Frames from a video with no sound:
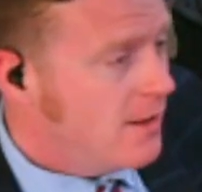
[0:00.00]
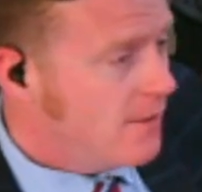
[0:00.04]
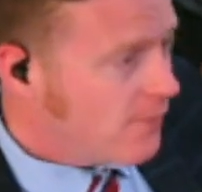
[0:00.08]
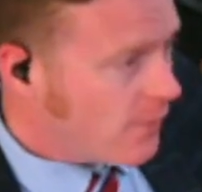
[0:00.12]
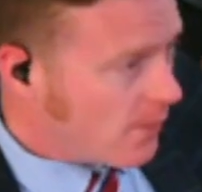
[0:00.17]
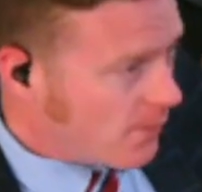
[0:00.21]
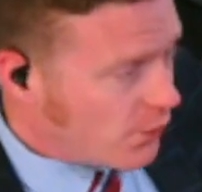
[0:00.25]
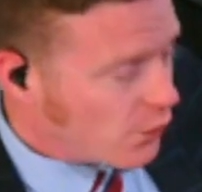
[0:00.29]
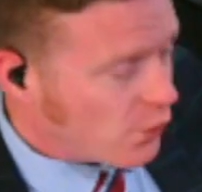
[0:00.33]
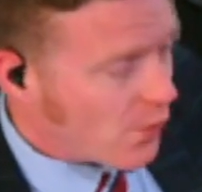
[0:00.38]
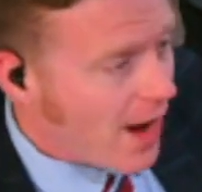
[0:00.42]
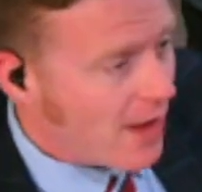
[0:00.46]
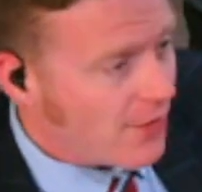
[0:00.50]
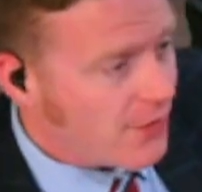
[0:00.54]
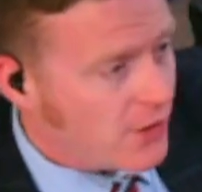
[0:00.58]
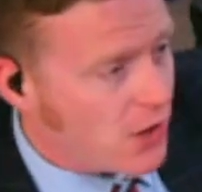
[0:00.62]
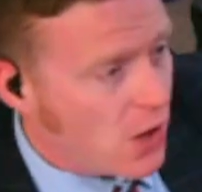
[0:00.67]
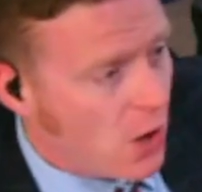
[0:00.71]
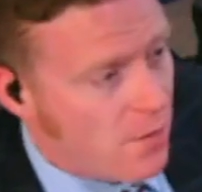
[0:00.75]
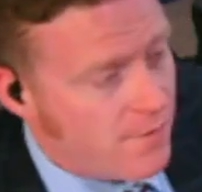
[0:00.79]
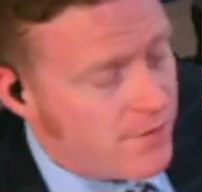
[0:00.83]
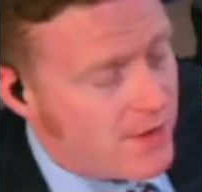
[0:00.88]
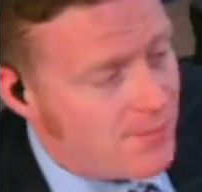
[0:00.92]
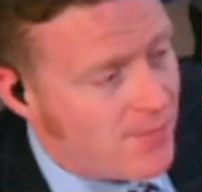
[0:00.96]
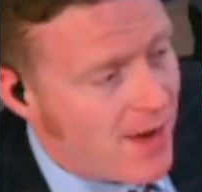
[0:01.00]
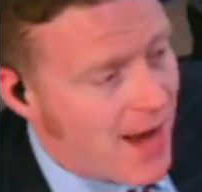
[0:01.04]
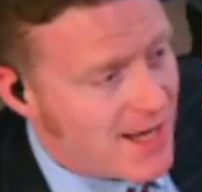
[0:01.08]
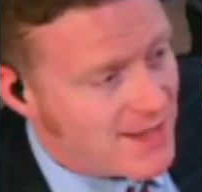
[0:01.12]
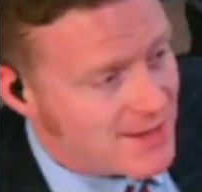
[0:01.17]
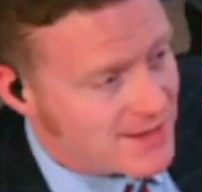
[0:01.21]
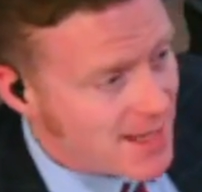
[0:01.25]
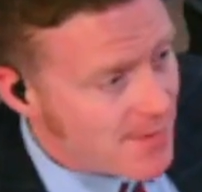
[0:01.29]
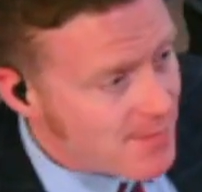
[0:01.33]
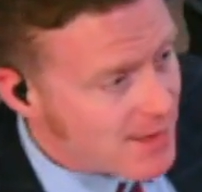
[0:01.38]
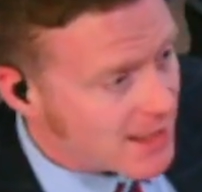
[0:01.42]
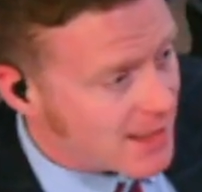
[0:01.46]
from throughout the COVID
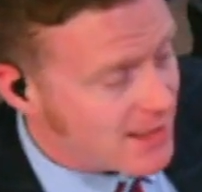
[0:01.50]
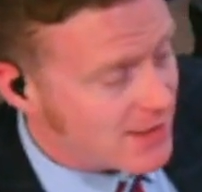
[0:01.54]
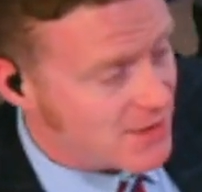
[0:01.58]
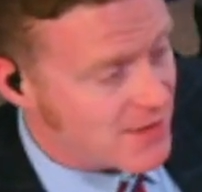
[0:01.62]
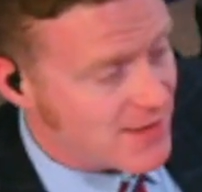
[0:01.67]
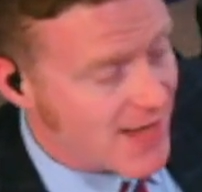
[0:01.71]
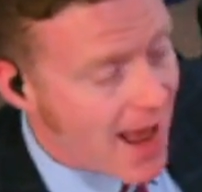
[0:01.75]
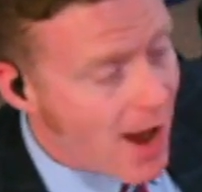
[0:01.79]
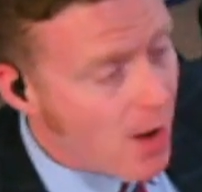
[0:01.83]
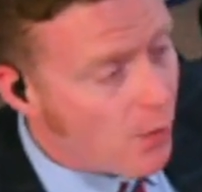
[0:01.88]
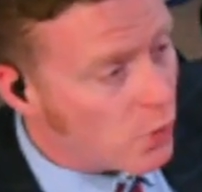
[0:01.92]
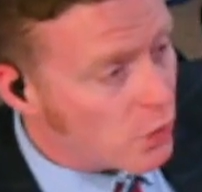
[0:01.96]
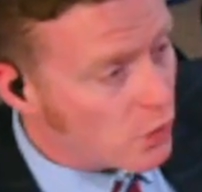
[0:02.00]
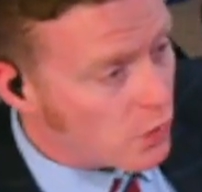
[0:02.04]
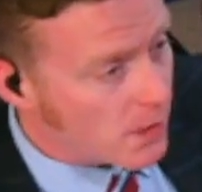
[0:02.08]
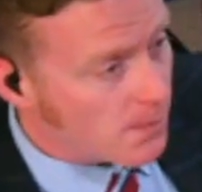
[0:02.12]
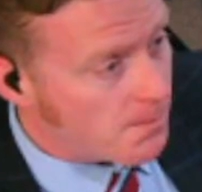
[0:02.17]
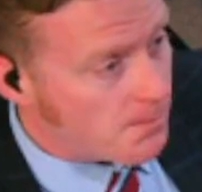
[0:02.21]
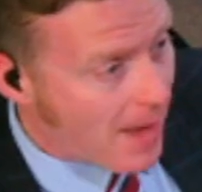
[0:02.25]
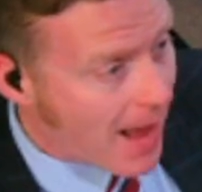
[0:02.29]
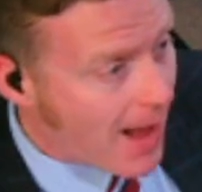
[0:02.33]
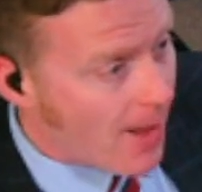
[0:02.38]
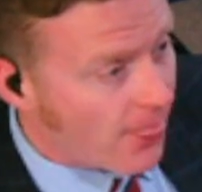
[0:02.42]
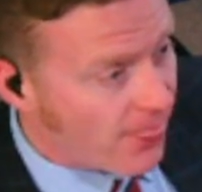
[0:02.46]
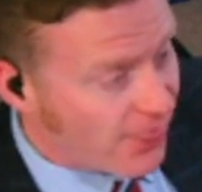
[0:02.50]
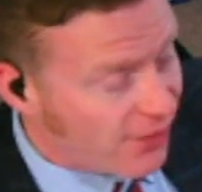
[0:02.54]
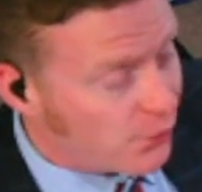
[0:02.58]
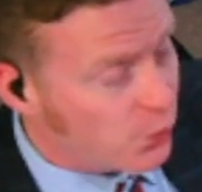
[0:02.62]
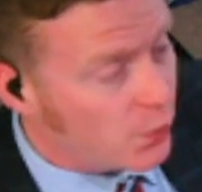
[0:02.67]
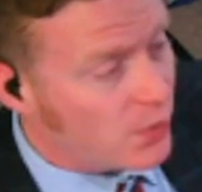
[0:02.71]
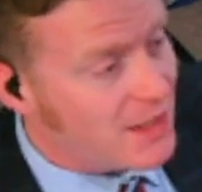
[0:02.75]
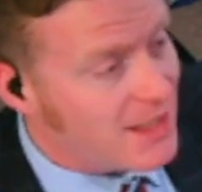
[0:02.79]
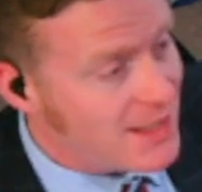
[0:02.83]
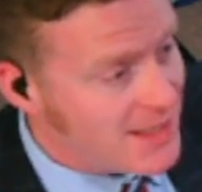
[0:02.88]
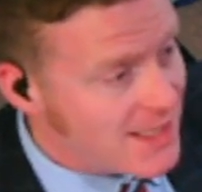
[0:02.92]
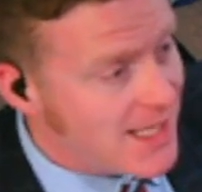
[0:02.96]
pandemic, because now we're about
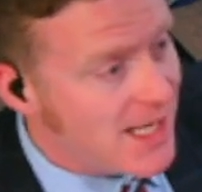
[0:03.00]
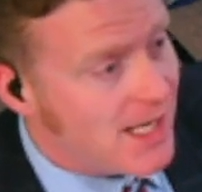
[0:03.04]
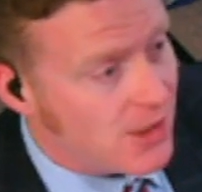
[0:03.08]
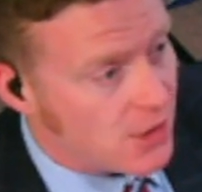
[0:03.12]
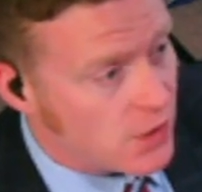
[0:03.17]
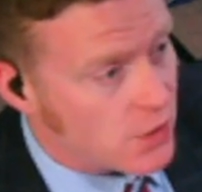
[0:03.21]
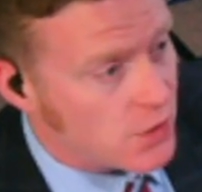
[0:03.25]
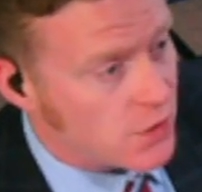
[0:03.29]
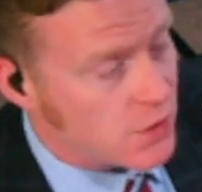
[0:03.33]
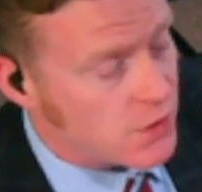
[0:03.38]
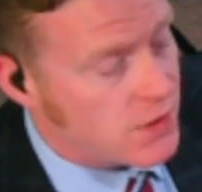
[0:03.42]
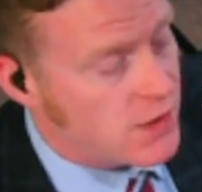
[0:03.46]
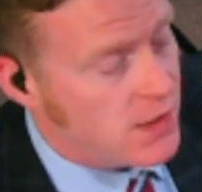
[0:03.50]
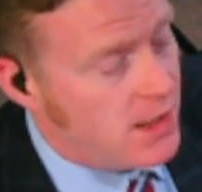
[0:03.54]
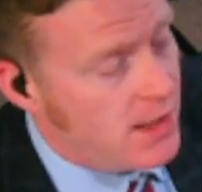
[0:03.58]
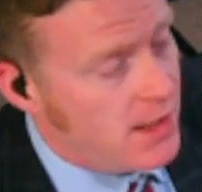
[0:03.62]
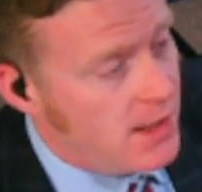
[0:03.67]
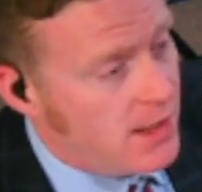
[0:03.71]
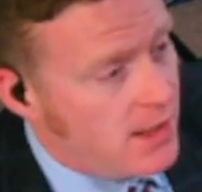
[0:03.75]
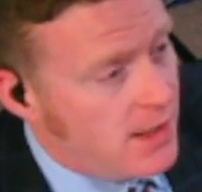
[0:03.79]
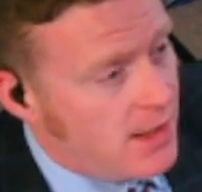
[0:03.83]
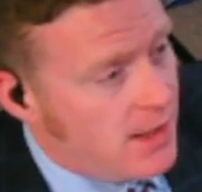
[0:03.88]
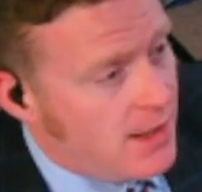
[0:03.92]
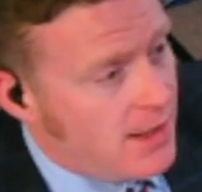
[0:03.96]
3 years